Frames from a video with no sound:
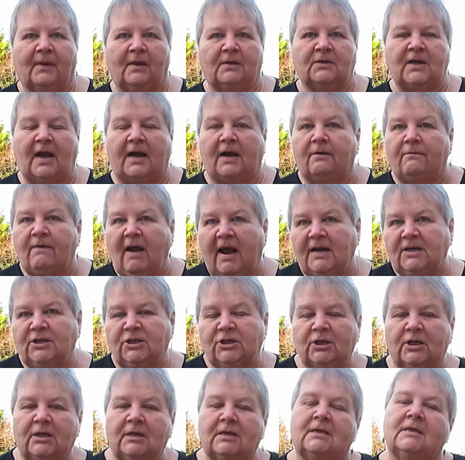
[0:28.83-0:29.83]

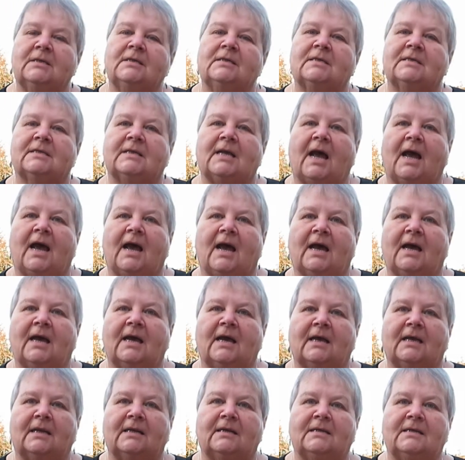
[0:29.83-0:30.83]
decorations
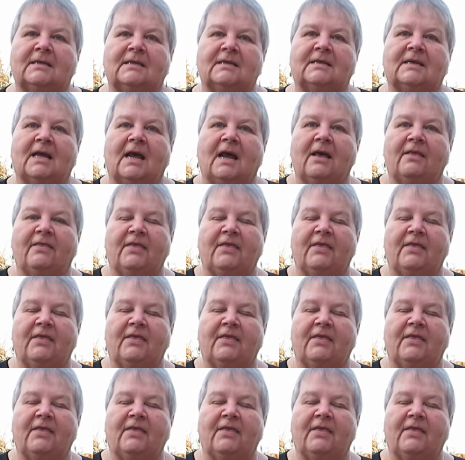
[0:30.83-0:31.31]
and